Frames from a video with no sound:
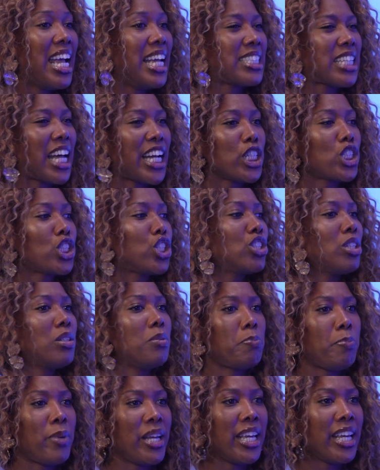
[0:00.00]
It's like it
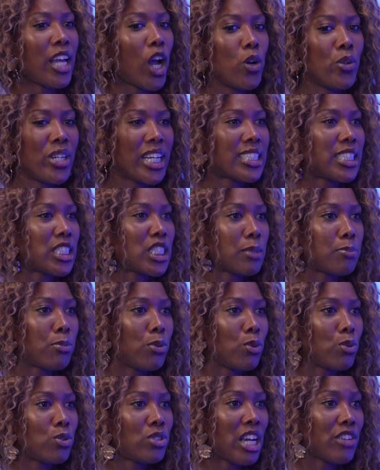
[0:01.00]
shouldn't be only
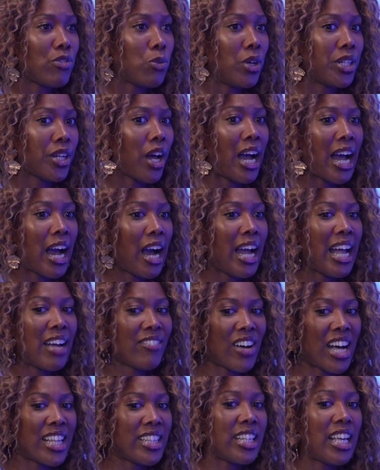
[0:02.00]
accessible to everyone. I
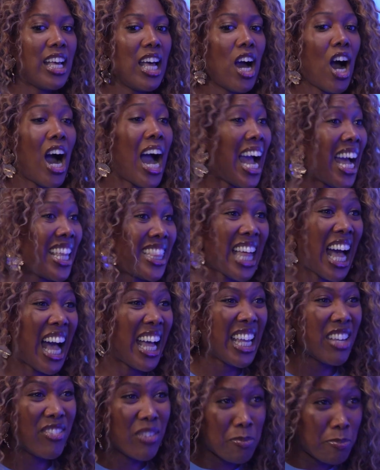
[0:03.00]
had that
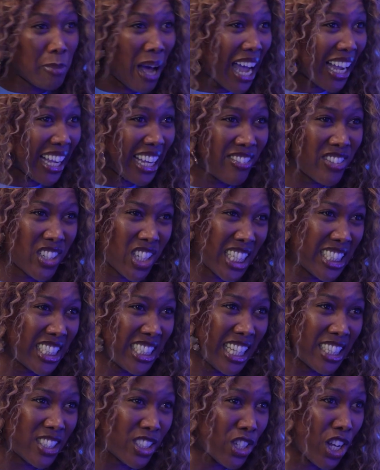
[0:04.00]
even back in the
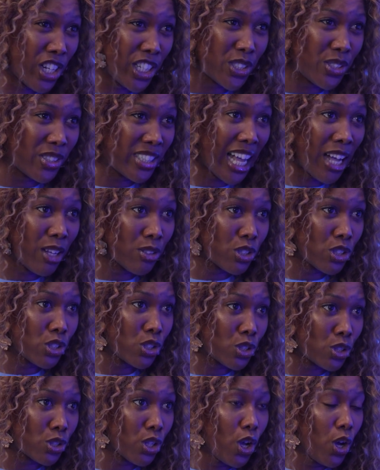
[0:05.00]
90s and early
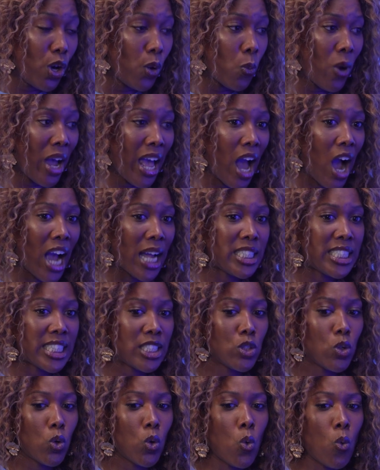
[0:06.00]
2000s, where I
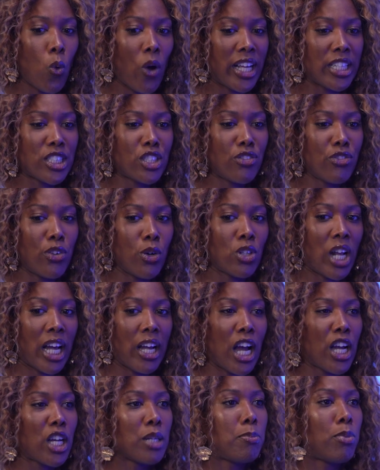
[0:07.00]
didn't always feel like
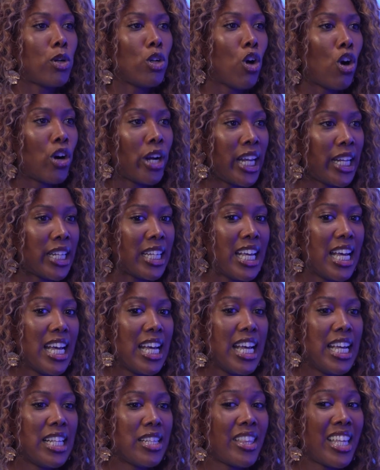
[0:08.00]
I could belong
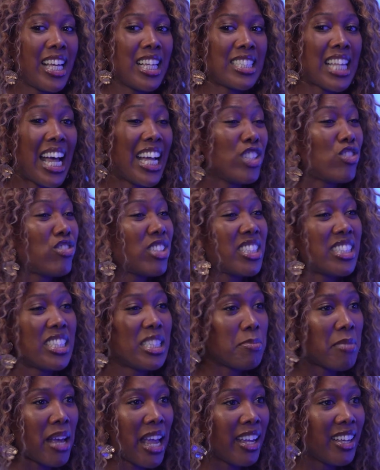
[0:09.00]
in things that
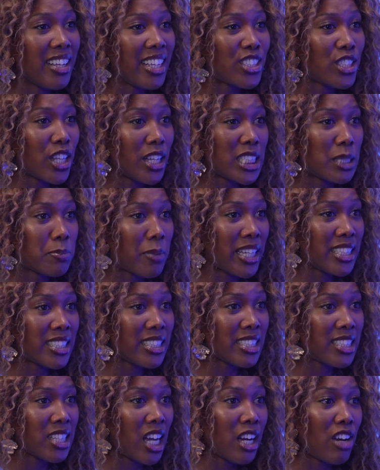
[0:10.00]
interested me in certain spaces.
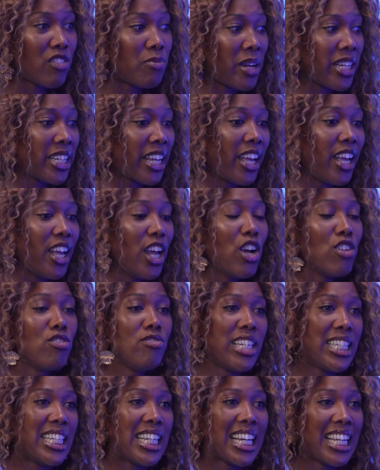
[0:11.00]
spaces. Like I've made it
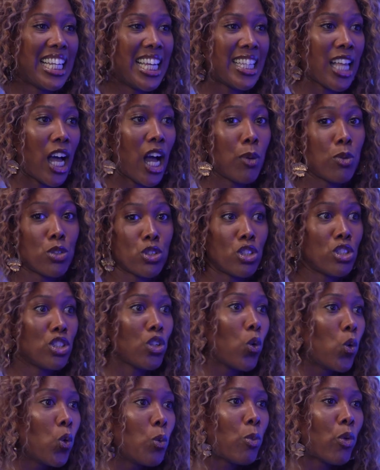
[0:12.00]
really clear that I was on an
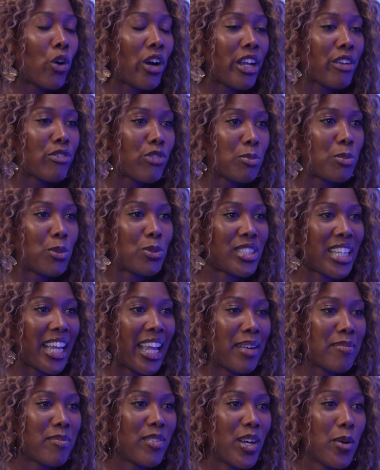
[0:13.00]
all-boy football
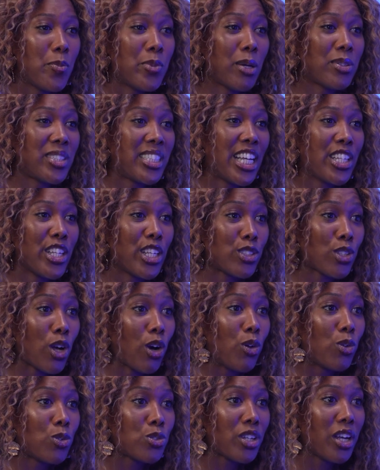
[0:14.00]
team when I was 10 years
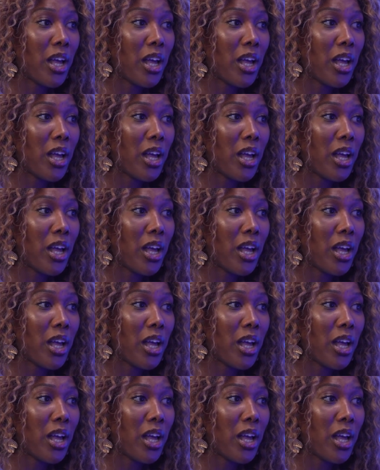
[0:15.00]
old.